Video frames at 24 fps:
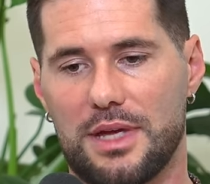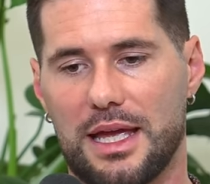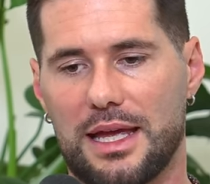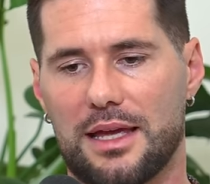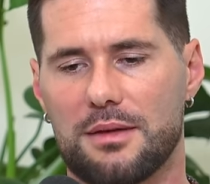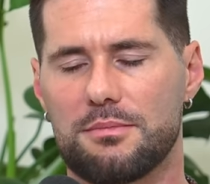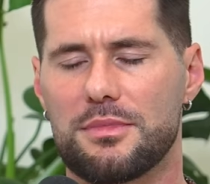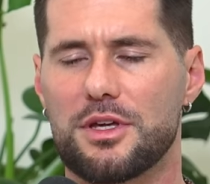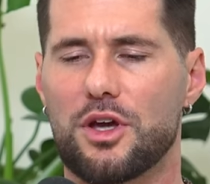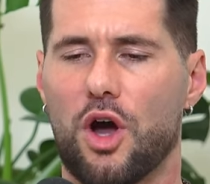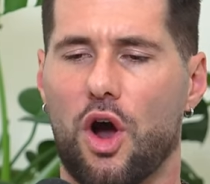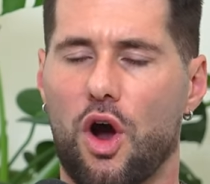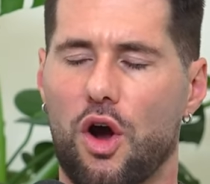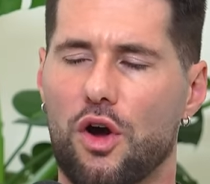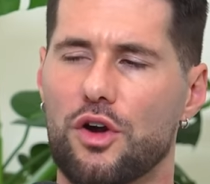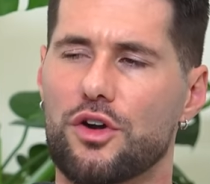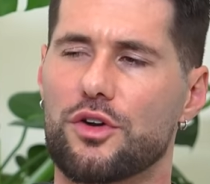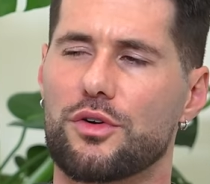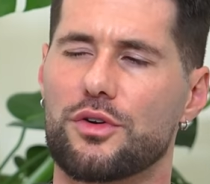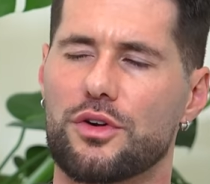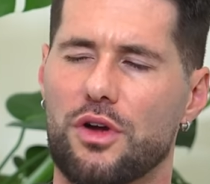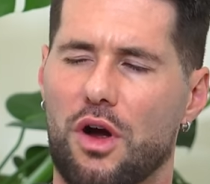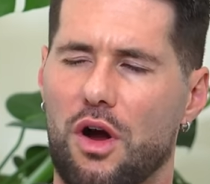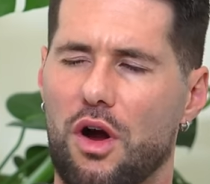it can be
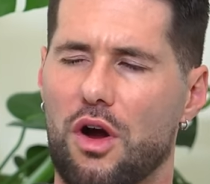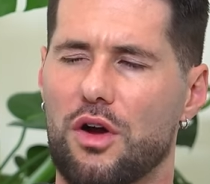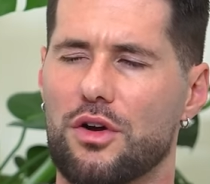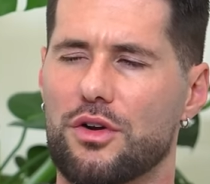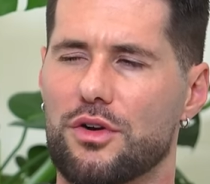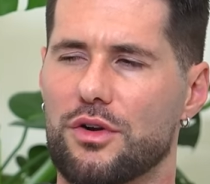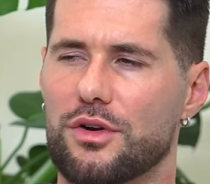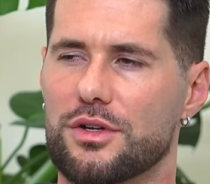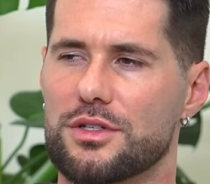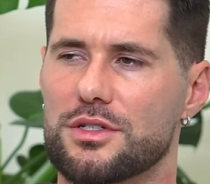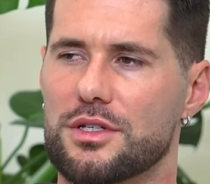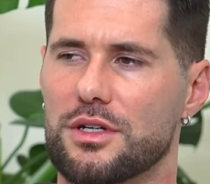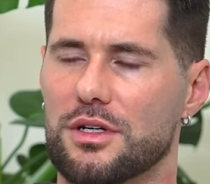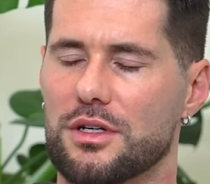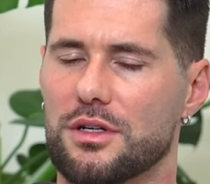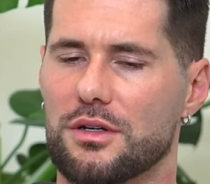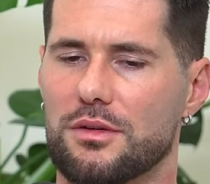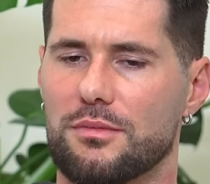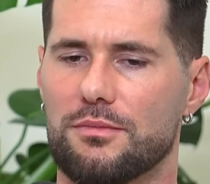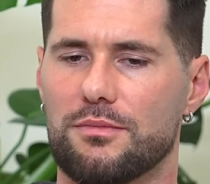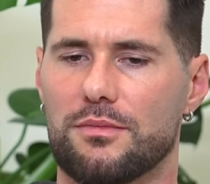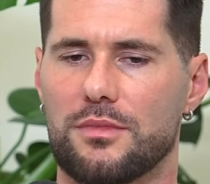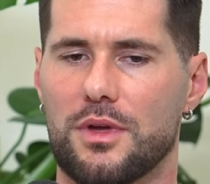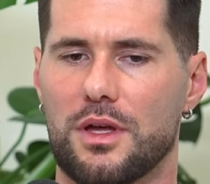harder and harder
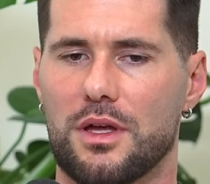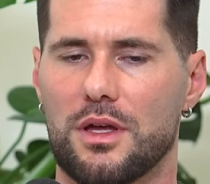to